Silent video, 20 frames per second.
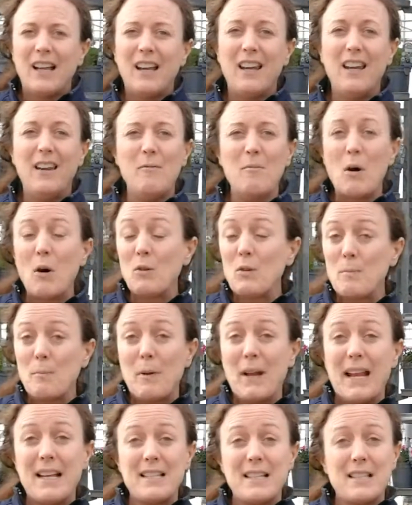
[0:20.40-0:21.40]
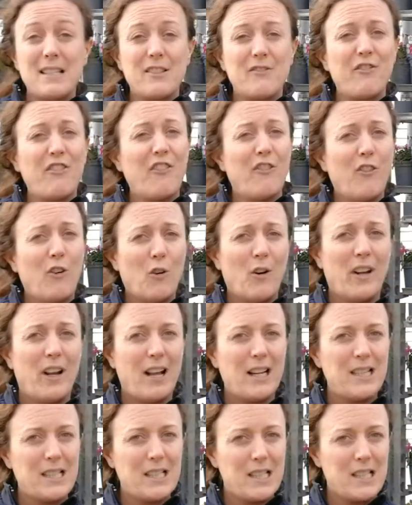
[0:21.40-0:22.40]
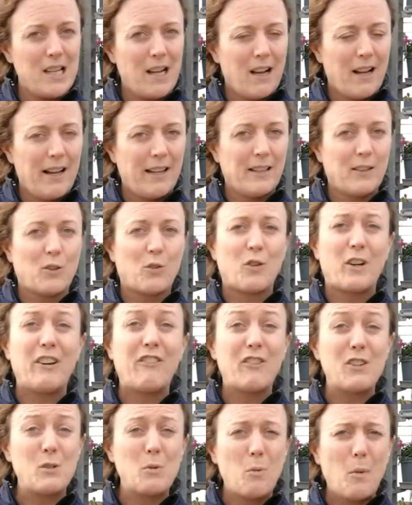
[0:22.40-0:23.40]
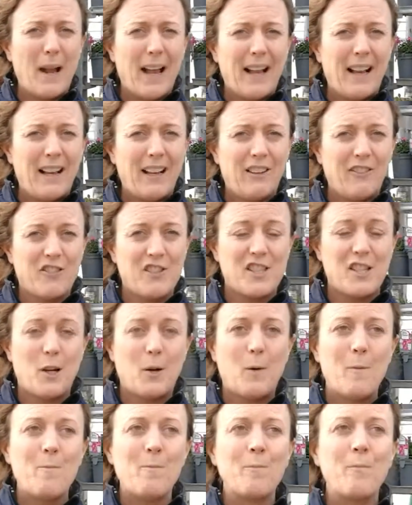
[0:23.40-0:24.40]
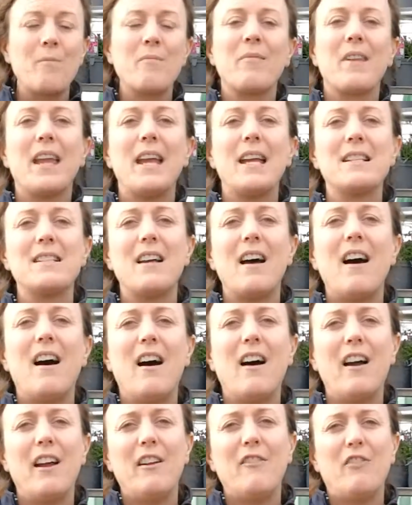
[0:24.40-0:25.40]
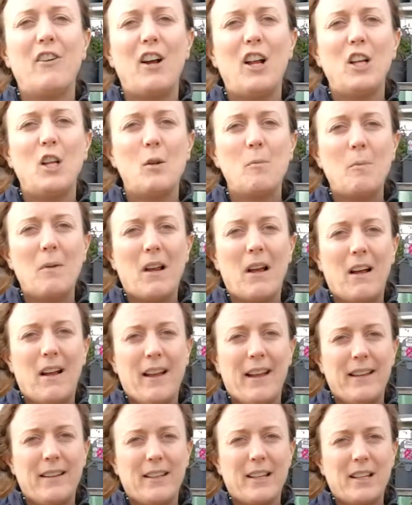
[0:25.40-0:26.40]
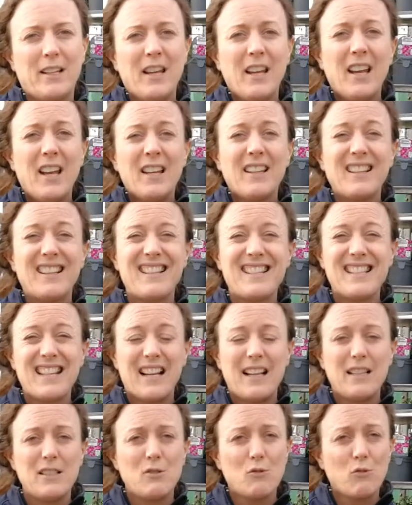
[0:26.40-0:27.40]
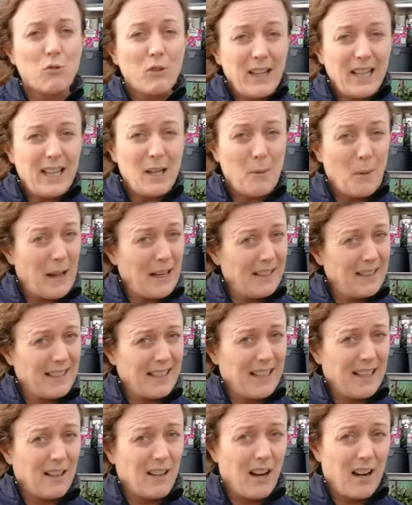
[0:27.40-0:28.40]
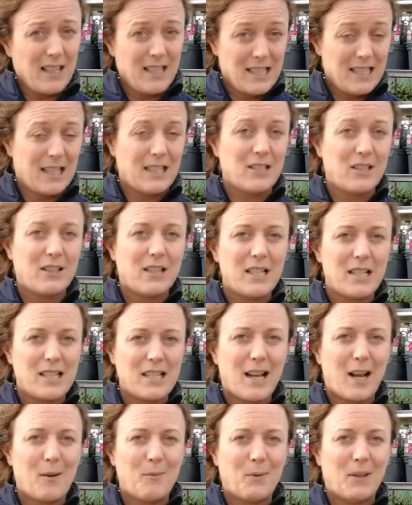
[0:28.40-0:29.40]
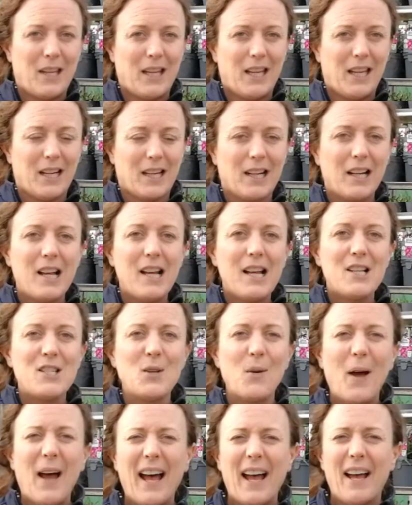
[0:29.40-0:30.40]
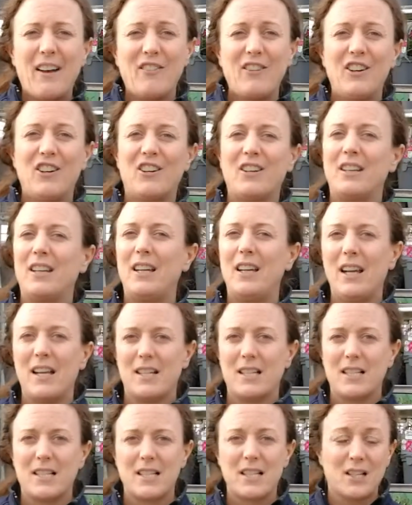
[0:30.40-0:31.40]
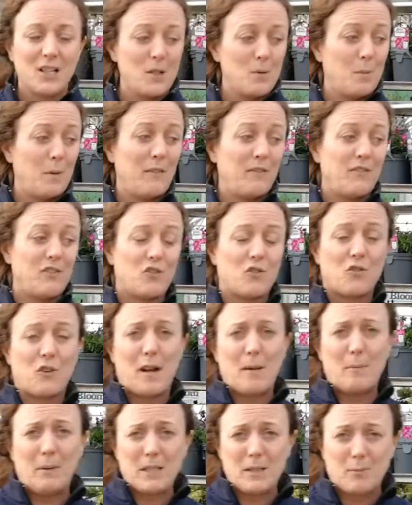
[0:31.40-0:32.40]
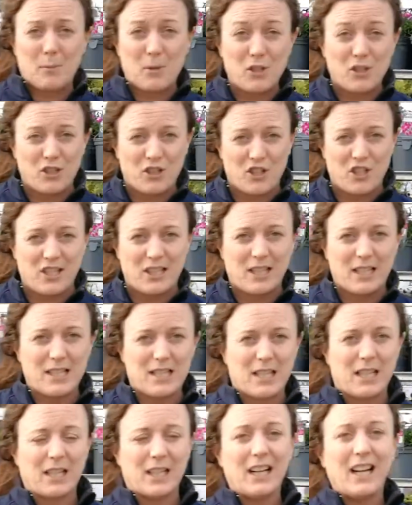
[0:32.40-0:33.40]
Most places for $4.99, 3 for $12. So it's a high volume line that sells really well in the garden centre at this time of the year. So have a look at the list, because we've trebled production this year.